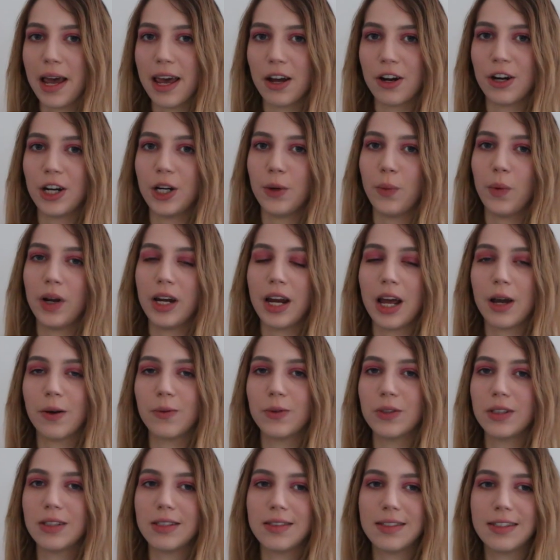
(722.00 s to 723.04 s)
her when I
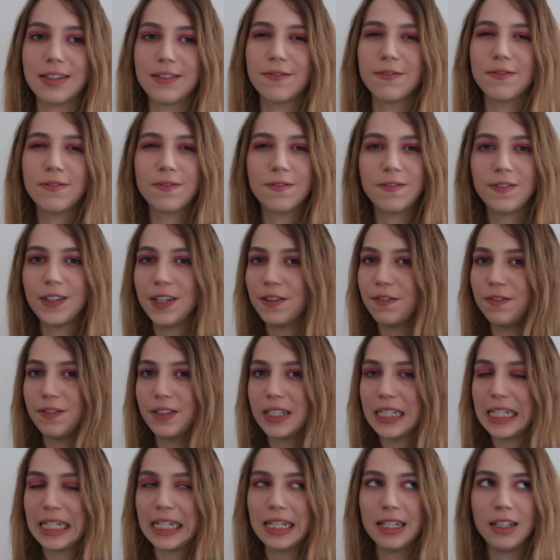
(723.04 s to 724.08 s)
was
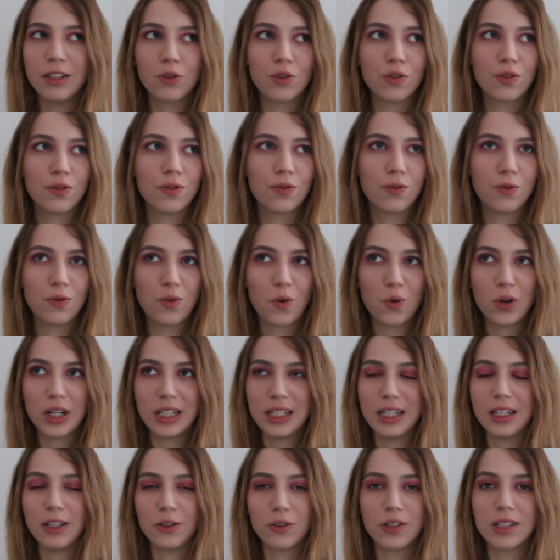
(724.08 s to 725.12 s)
15 or
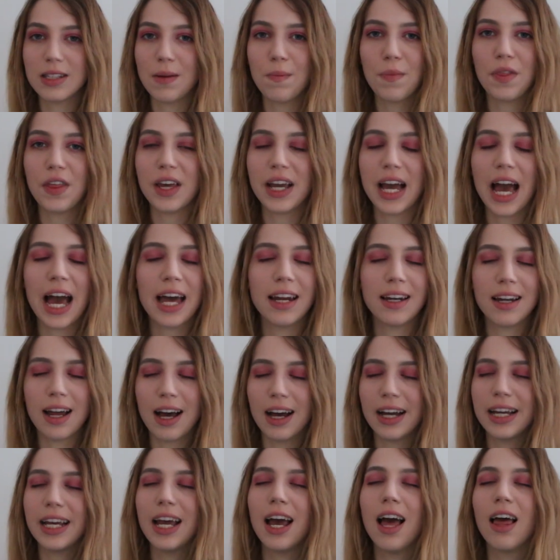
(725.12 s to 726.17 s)
14 or something, and
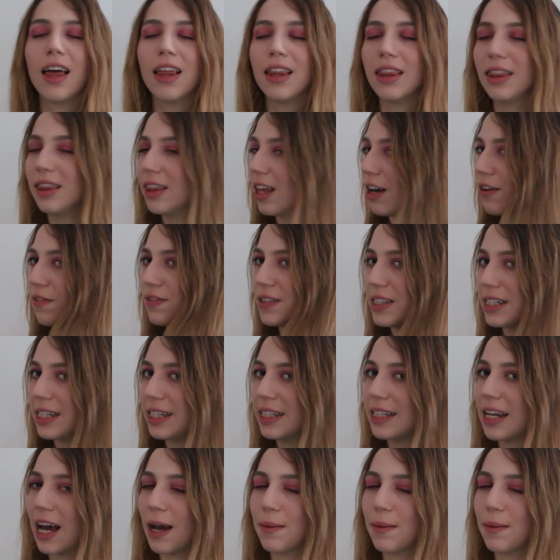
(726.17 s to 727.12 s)
I loved it.